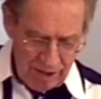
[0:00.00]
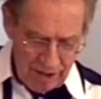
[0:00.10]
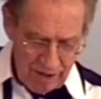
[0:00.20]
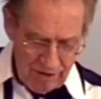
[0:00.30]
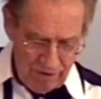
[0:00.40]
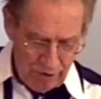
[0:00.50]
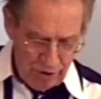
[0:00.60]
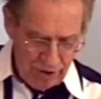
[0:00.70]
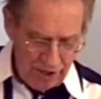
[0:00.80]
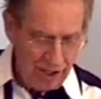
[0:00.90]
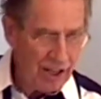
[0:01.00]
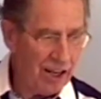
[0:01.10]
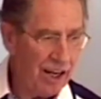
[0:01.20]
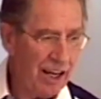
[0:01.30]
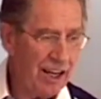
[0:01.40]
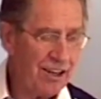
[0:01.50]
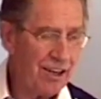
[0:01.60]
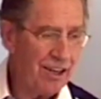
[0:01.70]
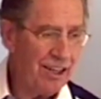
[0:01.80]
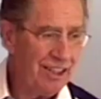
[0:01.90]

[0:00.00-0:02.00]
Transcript: For the letter